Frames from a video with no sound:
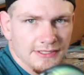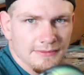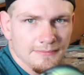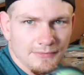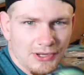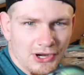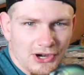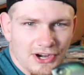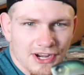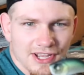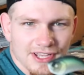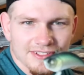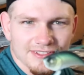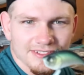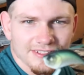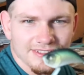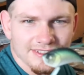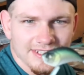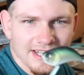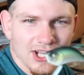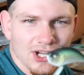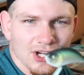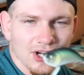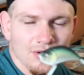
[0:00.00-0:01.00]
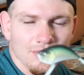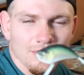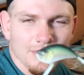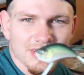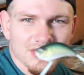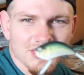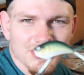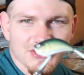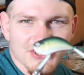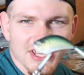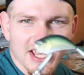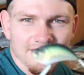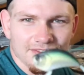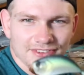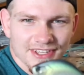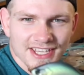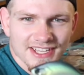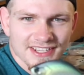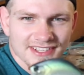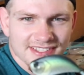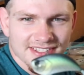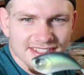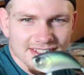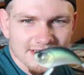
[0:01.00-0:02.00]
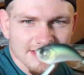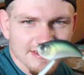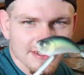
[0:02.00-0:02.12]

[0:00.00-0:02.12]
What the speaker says: Alright, now we just have this.